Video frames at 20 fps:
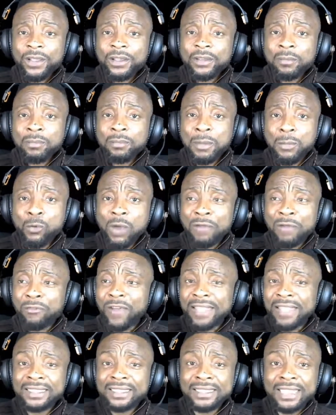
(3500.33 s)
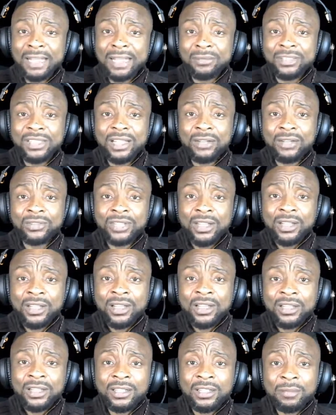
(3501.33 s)
People were fighting themselves.
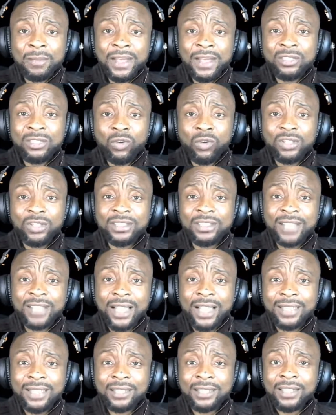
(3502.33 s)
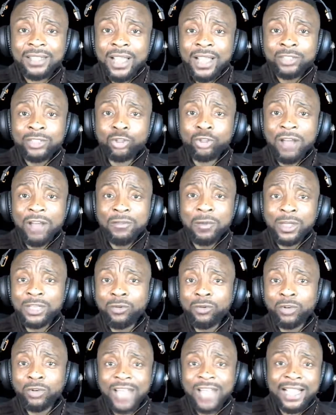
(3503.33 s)
The party was in tatters. Everybody
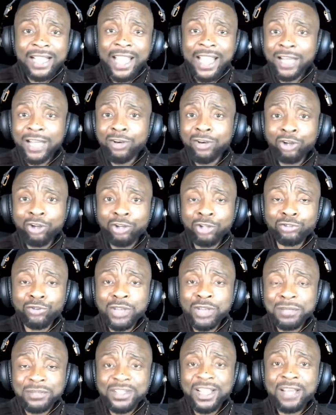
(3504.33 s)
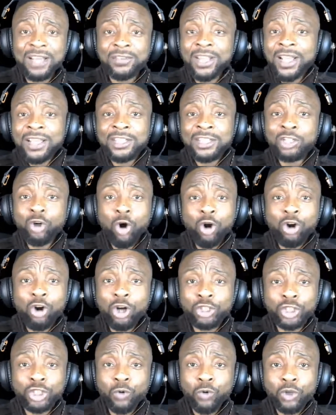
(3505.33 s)
was like a lord unto himself. The whole
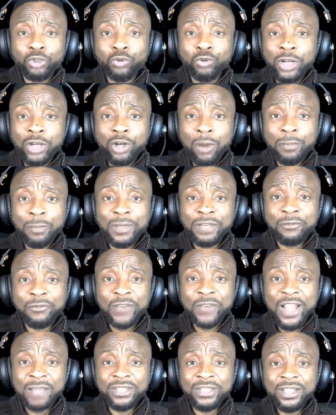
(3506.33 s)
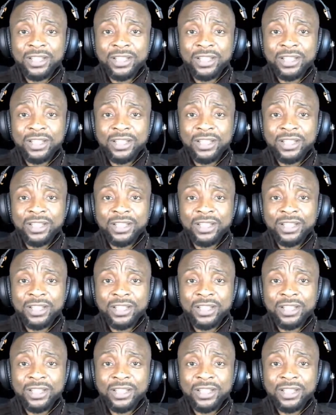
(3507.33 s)
country was going up in flames.